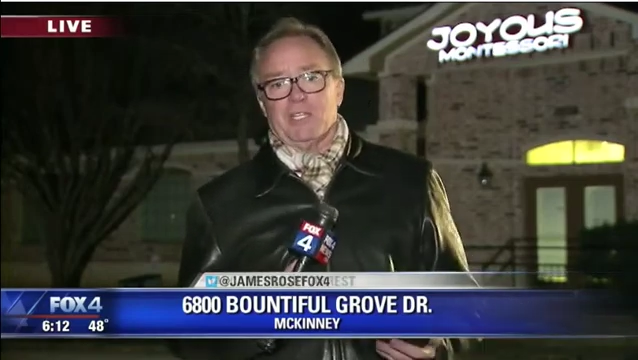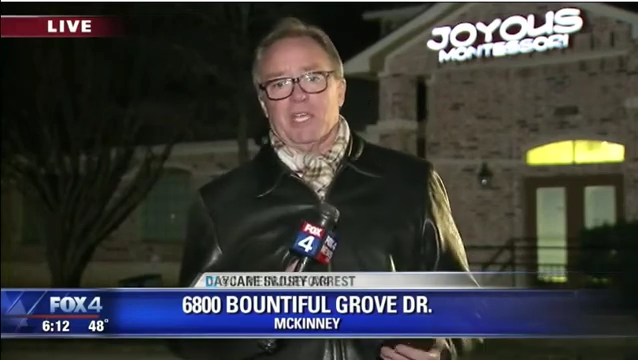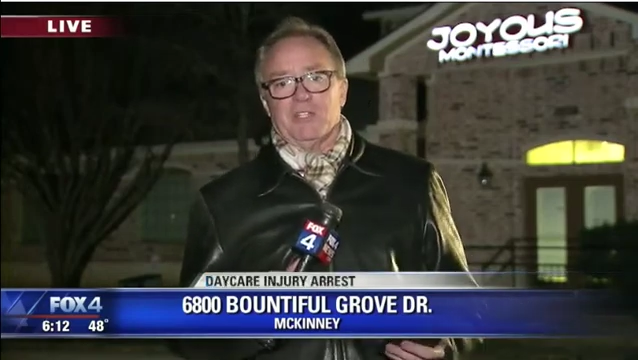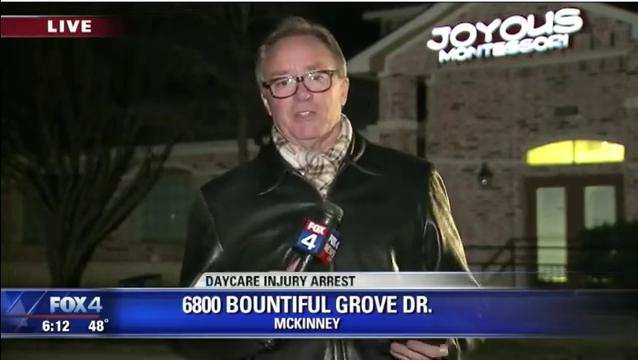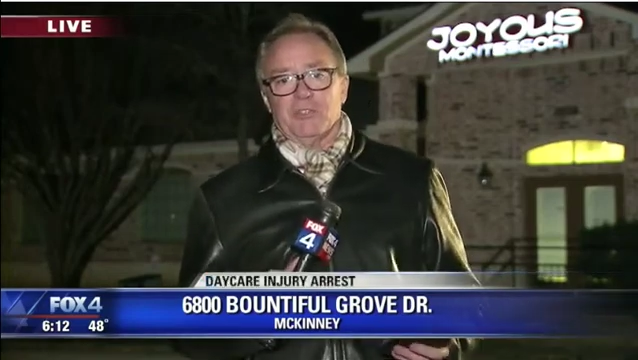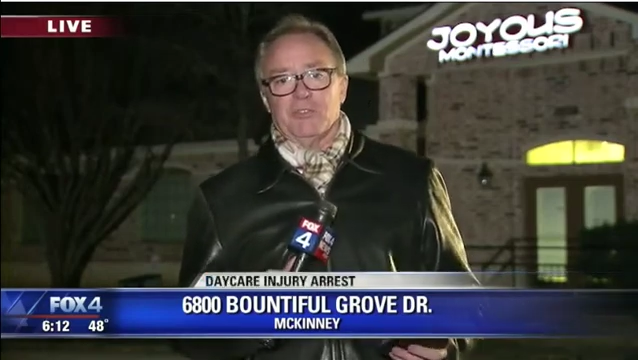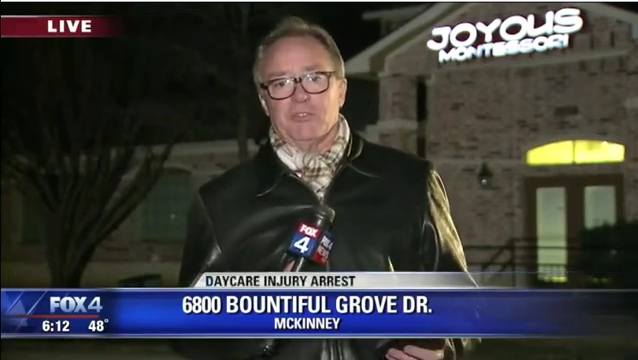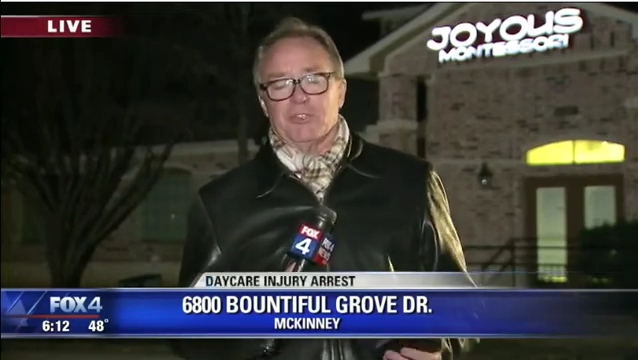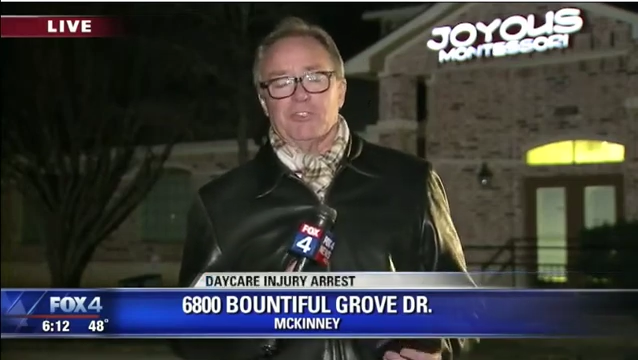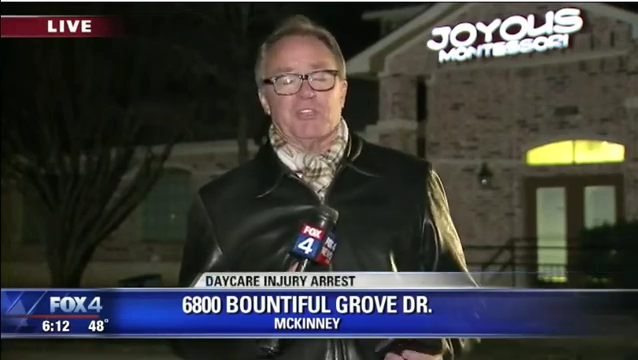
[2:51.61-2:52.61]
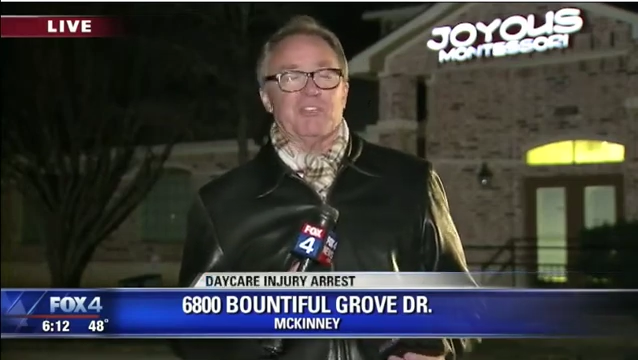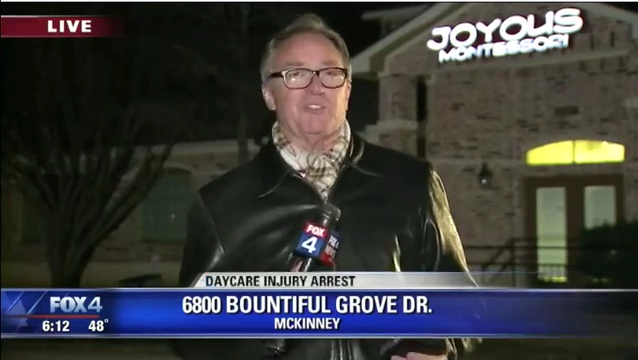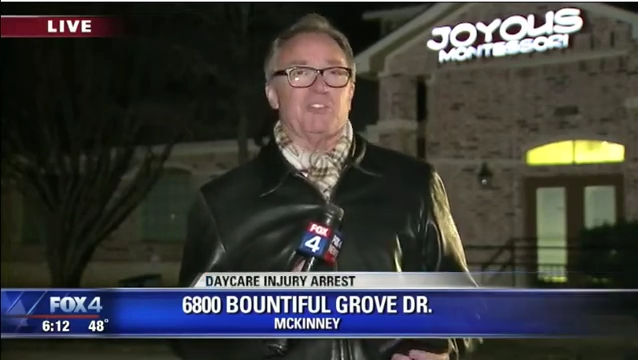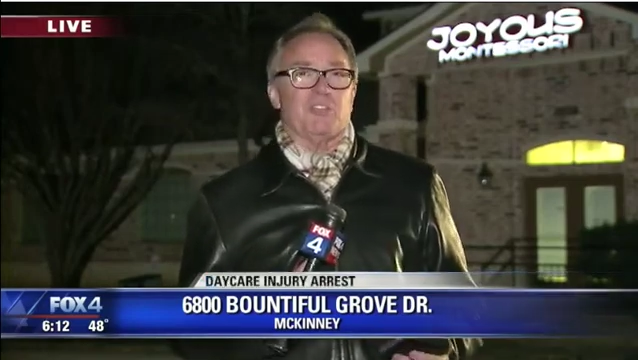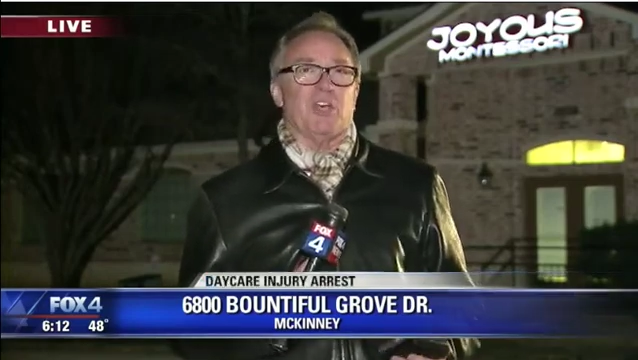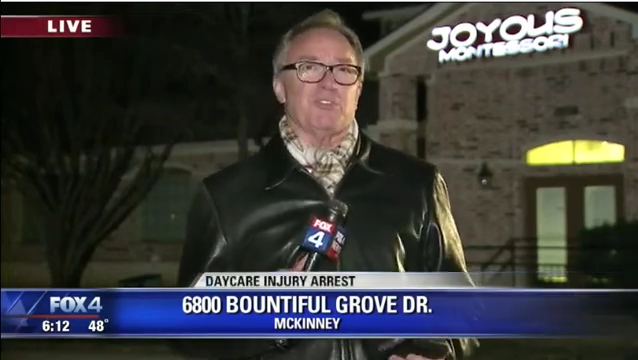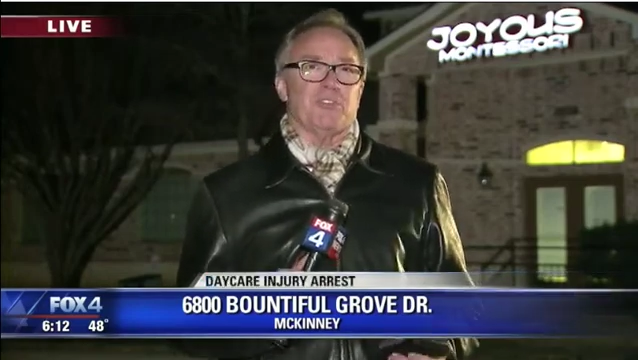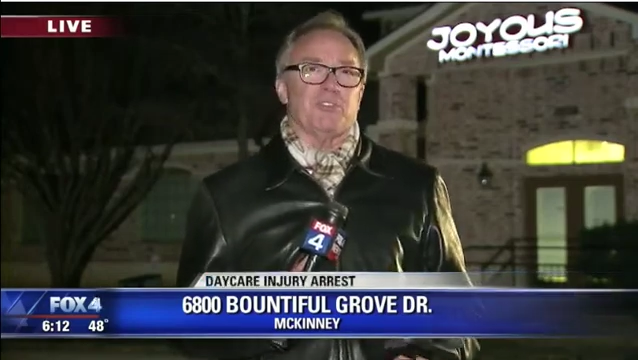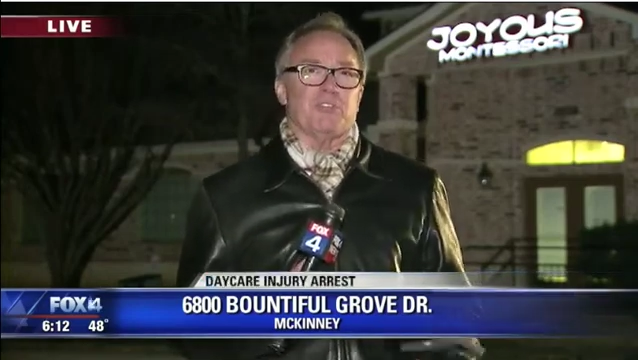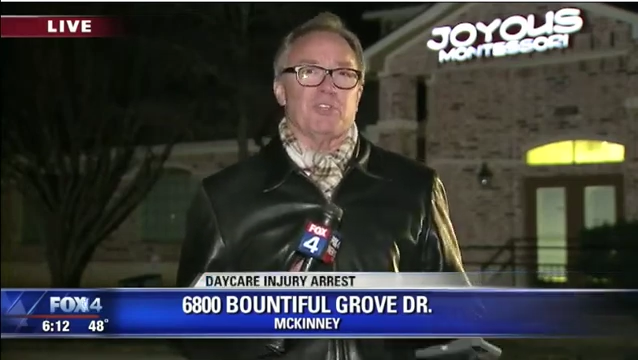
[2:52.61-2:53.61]
that news. She says she's also
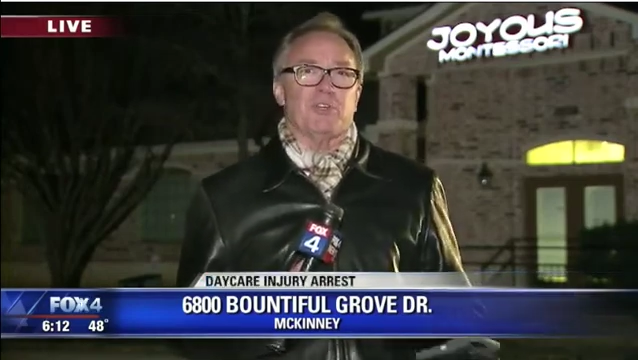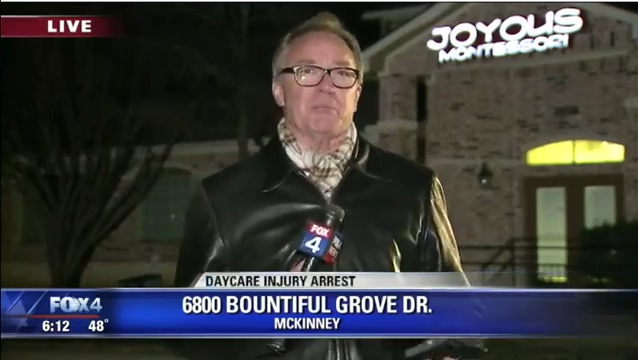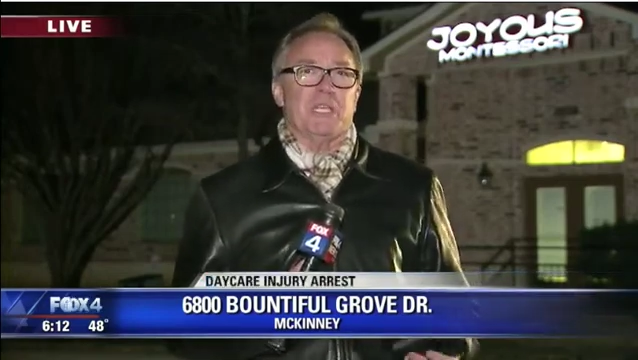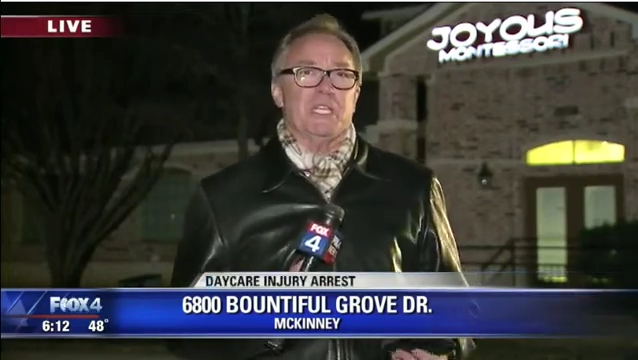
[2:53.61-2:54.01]
disturbed.